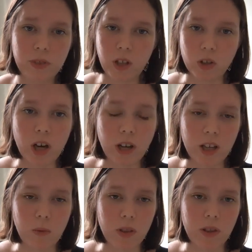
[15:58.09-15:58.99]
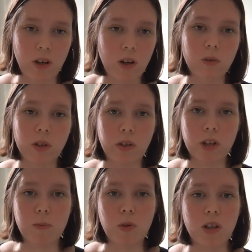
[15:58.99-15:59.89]
you know, talking with their own little
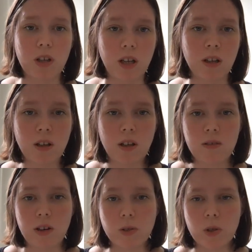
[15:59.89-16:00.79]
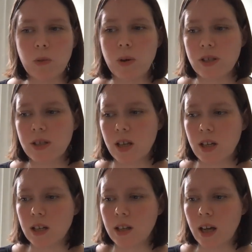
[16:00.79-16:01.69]
community, right? So there was a
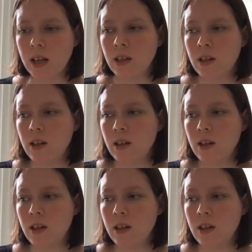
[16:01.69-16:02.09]
study that